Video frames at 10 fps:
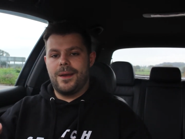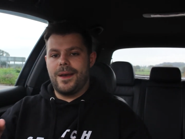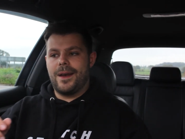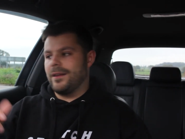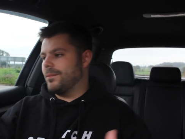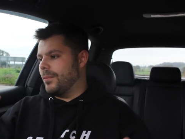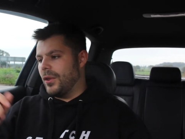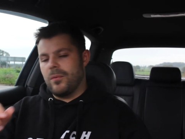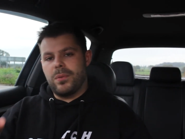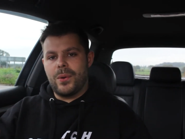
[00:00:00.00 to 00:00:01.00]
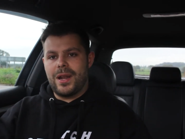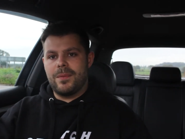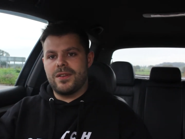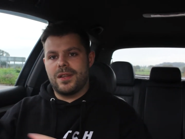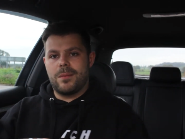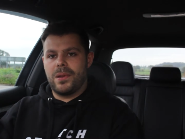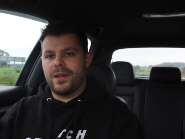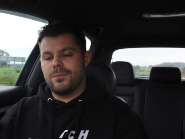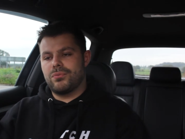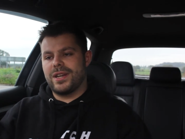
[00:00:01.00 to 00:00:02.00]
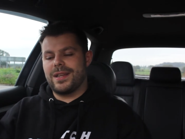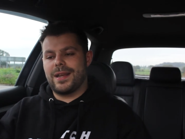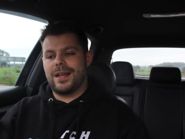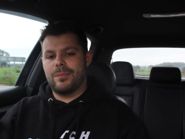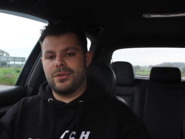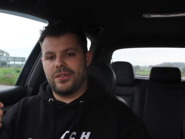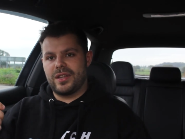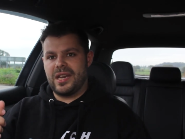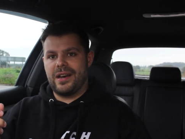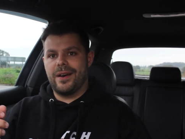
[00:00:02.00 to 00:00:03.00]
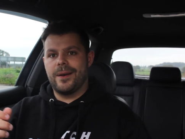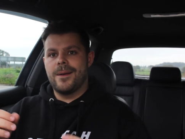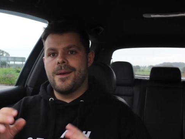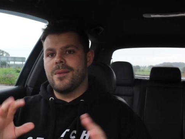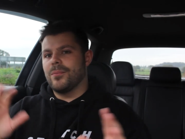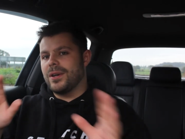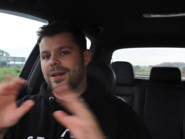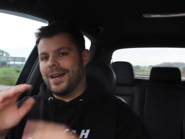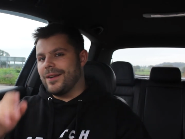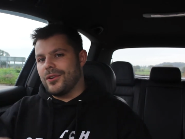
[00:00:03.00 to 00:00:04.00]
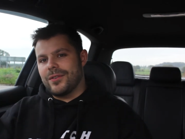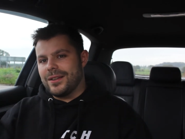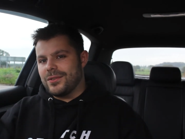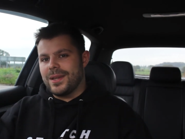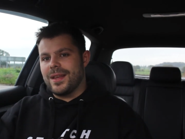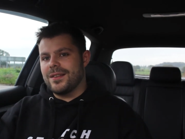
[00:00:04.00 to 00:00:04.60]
and other blue elements like the brake calipers on the car, but I haven't got around to it yet.